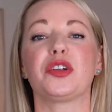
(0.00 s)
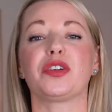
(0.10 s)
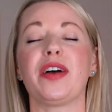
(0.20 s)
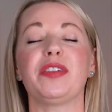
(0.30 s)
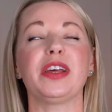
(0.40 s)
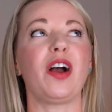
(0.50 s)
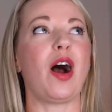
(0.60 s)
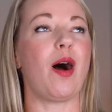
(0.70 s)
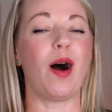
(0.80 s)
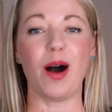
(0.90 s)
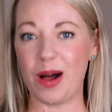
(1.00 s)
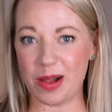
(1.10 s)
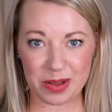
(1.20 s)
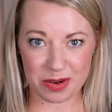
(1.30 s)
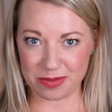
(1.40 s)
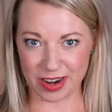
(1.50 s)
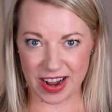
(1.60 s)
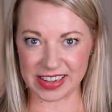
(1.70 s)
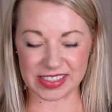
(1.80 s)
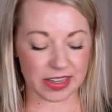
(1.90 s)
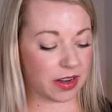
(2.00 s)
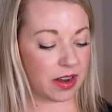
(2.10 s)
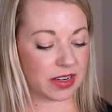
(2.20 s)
traveling all over Iceland,